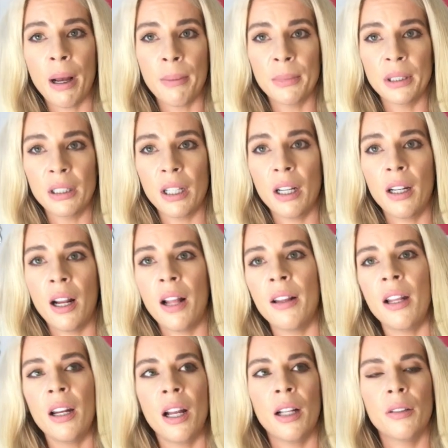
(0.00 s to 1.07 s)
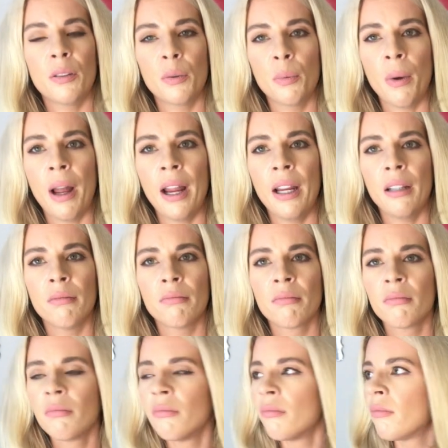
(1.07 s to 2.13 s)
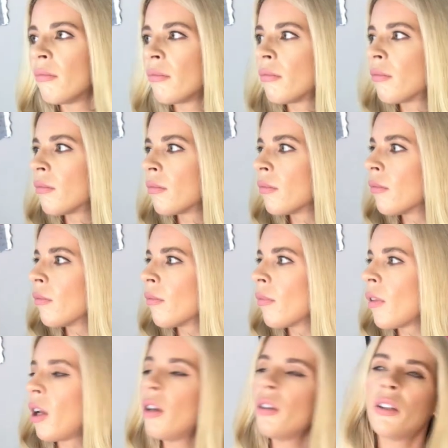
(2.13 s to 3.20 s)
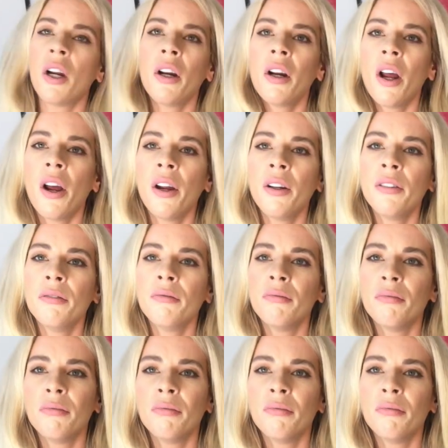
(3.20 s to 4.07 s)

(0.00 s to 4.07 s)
Amazon and then had to wait, I don't know,